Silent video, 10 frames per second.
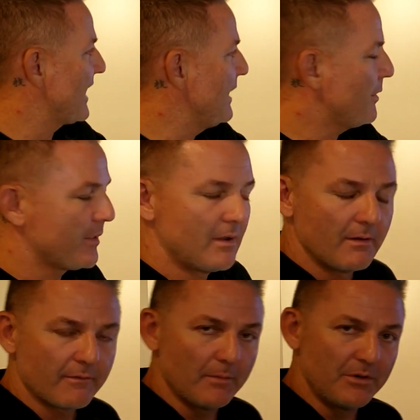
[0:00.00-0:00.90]
9th
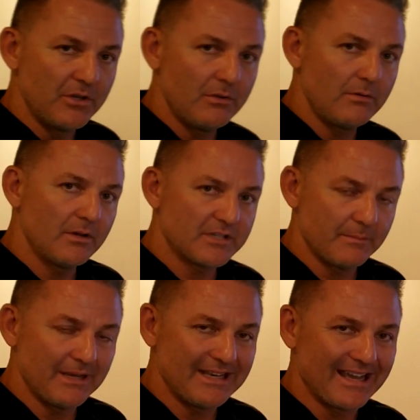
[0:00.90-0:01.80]
from noon to
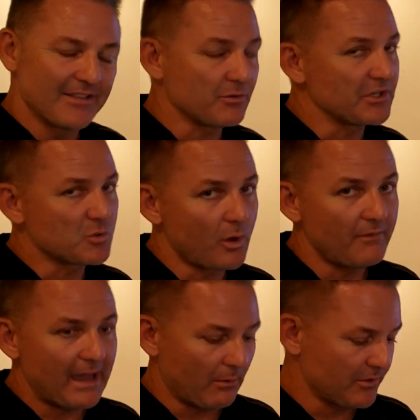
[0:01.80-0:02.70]
midnight. It's only 12
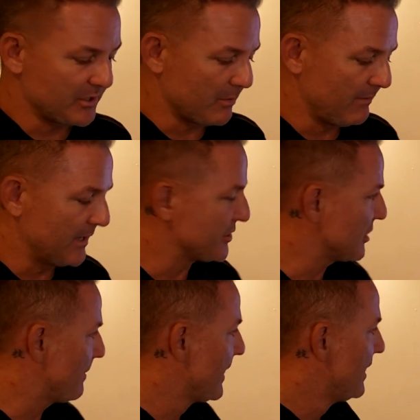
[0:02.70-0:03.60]
hours to
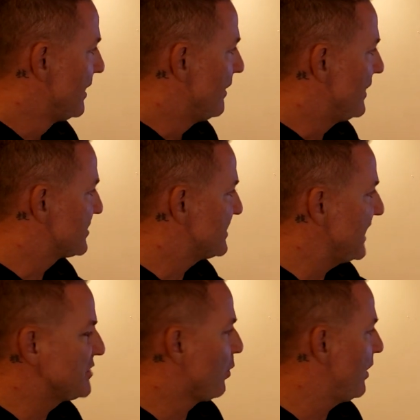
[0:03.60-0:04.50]
pre-register. This
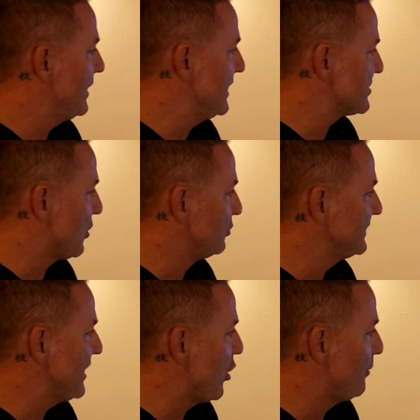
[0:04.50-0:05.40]
stage 1 is
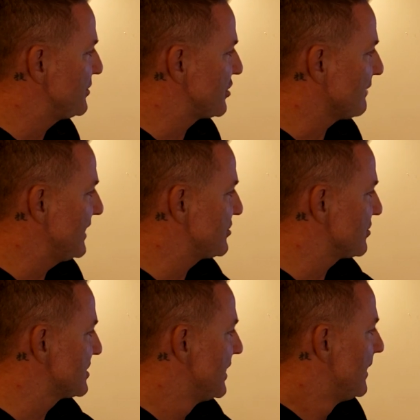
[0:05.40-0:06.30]
only open to
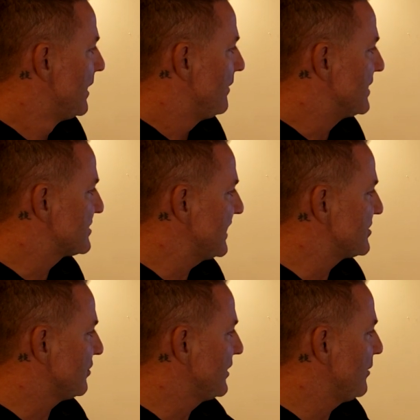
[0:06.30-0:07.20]
racers. This stage is
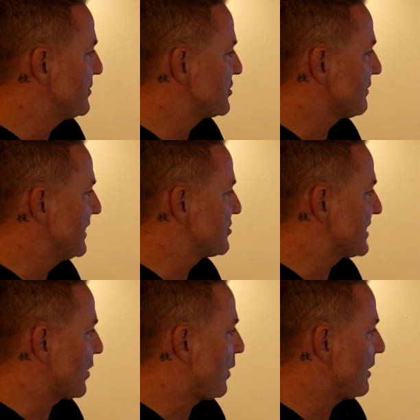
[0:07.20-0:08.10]
only open to racers
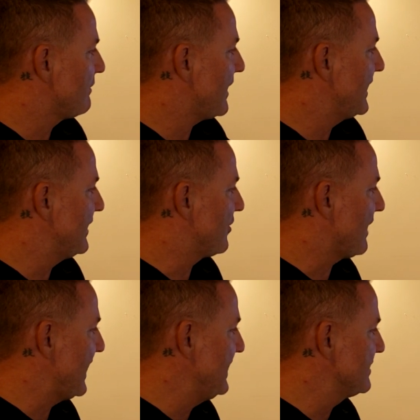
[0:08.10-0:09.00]
that qualified in their
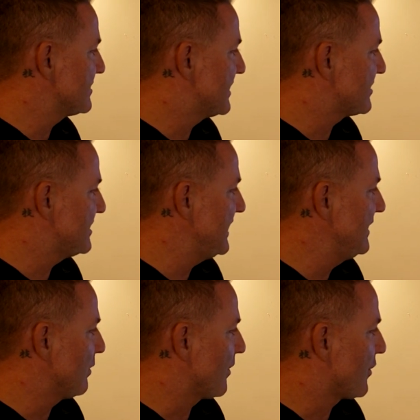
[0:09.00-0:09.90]
8, 16,
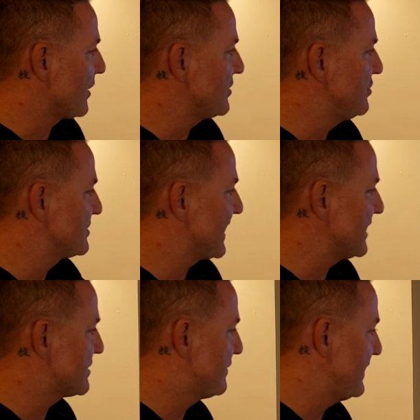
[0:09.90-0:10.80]
or 32
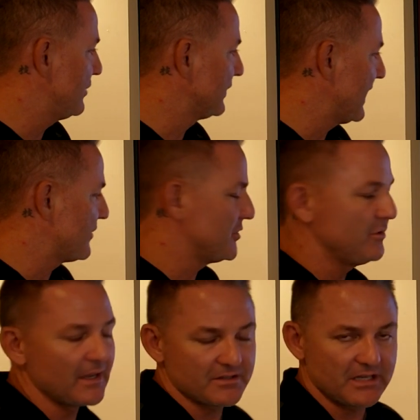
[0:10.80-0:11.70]
sides field at the
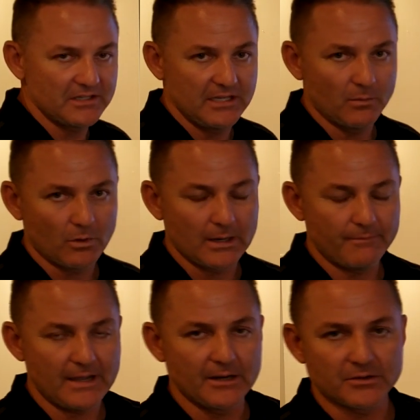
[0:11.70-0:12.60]
2019 World Cup
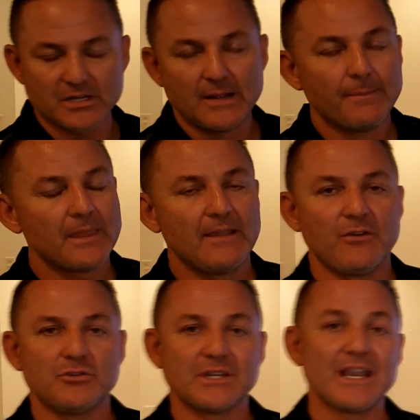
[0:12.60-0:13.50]
Finals. If you
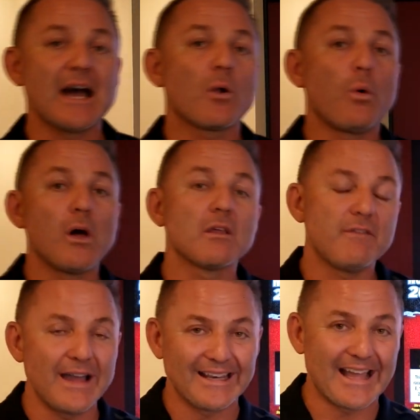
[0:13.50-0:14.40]
did not
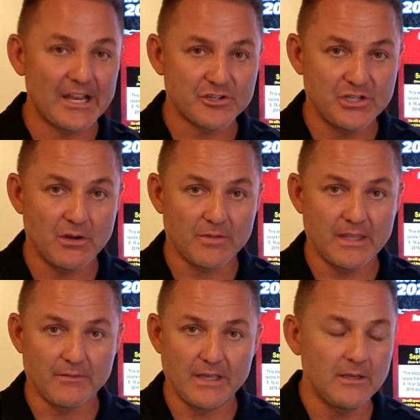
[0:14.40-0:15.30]
qualify last year at the
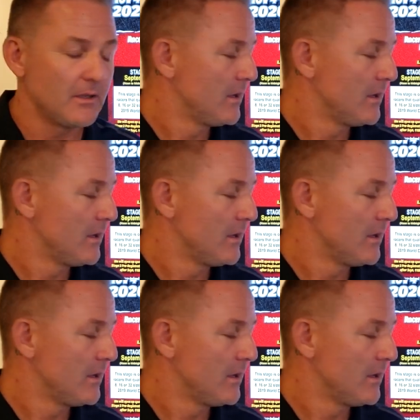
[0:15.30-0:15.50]
event,